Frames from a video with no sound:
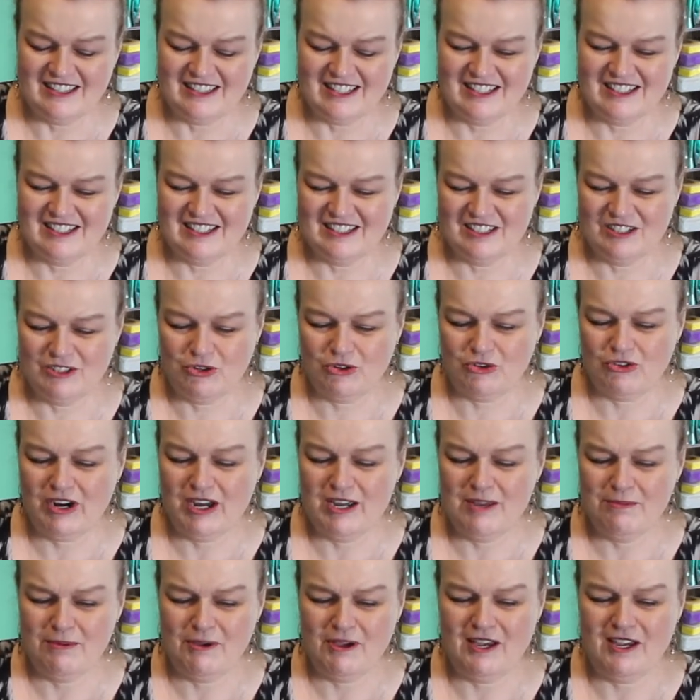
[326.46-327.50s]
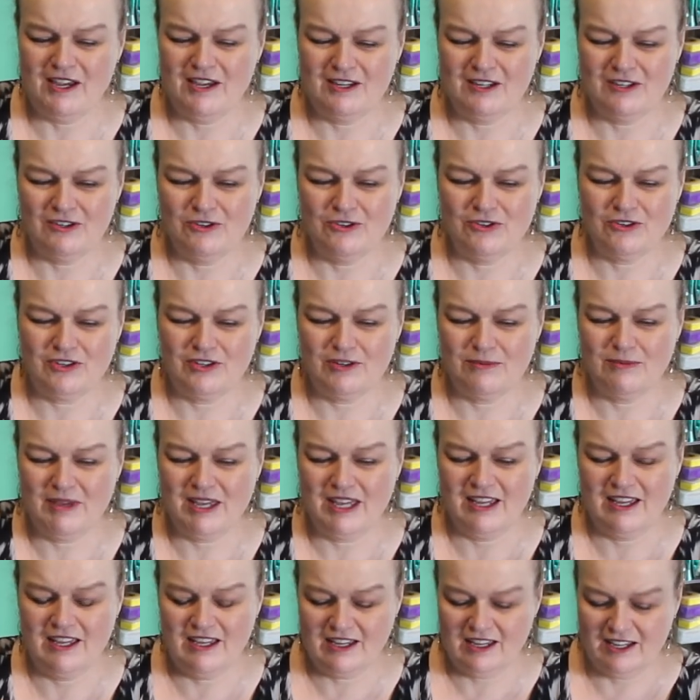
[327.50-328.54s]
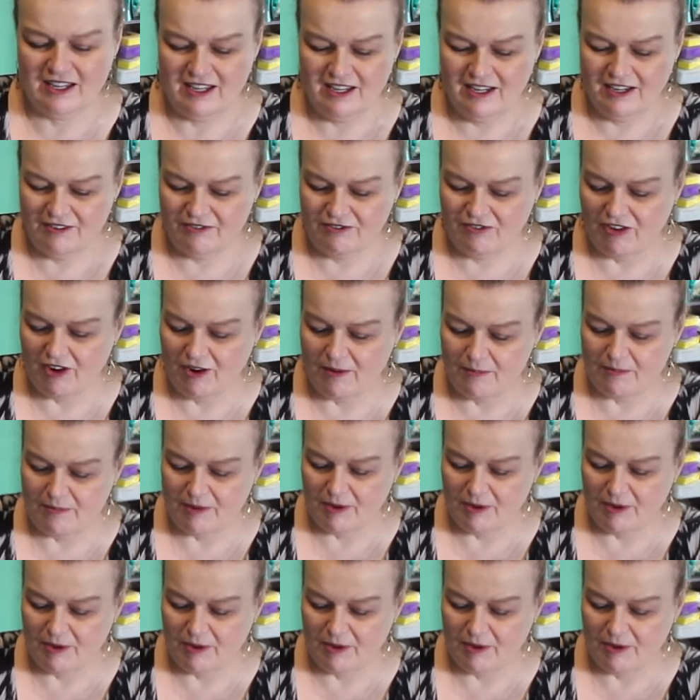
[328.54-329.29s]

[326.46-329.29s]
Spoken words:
out that gray paint you can make from